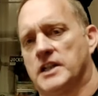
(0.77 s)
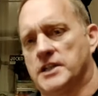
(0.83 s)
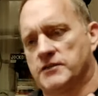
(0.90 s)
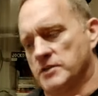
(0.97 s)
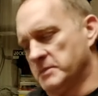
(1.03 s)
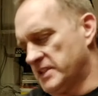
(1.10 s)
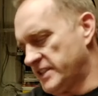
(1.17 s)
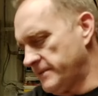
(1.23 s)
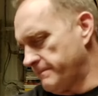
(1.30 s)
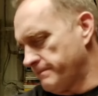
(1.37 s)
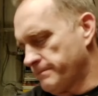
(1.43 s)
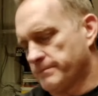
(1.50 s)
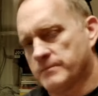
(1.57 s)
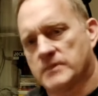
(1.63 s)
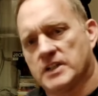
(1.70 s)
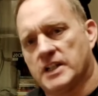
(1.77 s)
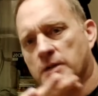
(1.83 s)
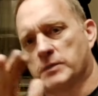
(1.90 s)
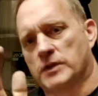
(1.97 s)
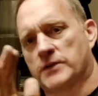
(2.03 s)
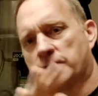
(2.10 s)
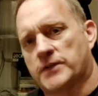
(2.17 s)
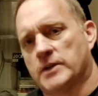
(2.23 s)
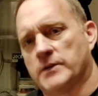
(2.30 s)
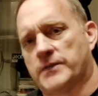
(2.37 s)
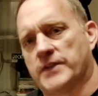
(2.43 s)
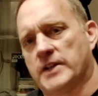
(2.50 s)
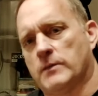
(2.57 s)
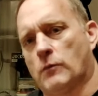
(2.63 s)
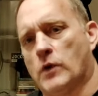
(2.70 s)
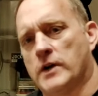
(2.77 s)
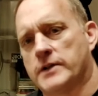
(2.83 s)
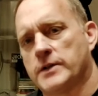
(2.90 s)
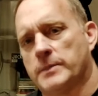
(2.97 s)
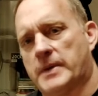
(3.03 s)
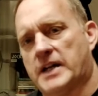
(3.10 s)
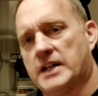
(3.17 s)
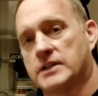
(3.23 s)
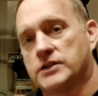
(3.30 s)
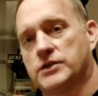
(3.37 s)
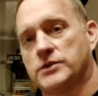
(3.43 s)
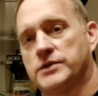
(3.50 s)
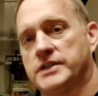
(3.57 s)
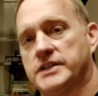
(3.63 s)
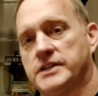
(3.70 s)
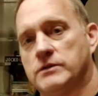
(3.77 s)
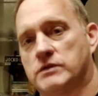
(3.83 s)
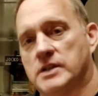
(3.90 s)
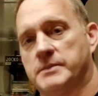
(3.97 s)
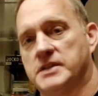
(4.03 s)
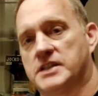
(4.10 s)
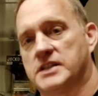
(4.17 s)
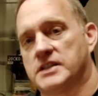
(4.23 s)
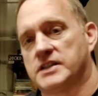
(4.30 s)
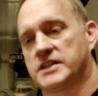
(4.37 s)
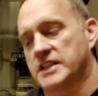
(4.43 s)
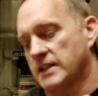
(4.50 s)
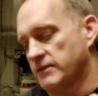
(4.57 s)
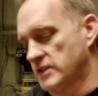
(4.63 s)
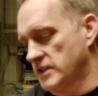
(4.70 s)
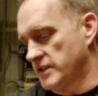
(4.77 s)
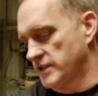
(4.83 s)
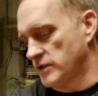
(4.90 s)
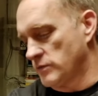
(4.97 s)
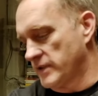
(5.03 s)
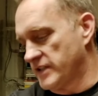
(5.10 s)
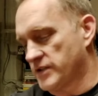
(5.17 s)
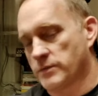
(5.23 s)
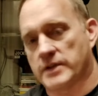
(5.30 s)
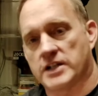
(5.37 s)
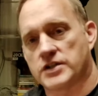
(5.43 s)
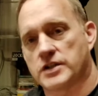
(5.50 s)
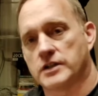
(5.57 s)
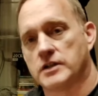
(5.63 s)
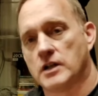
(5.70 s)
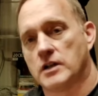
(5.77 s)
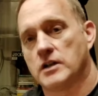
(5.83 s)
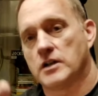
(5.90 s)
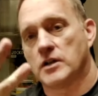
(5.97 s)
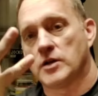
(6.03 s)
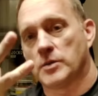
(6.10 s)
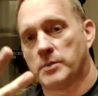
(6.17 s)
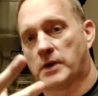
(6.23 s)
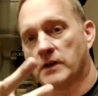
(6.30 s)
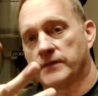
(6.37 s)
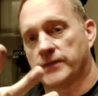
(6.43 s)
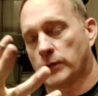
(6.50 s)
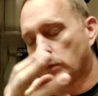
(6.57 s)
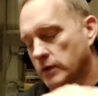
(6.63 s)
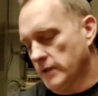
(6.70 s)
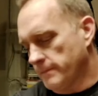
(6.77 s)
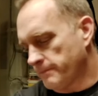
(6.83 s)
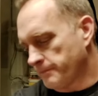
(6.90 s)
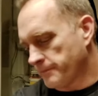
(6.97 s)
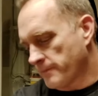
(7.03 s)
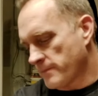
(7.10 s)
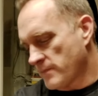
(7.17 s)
Hey there, everybody. Hey, friend and Fam. Welcome back to the Remington 700 Resurrection Part 4.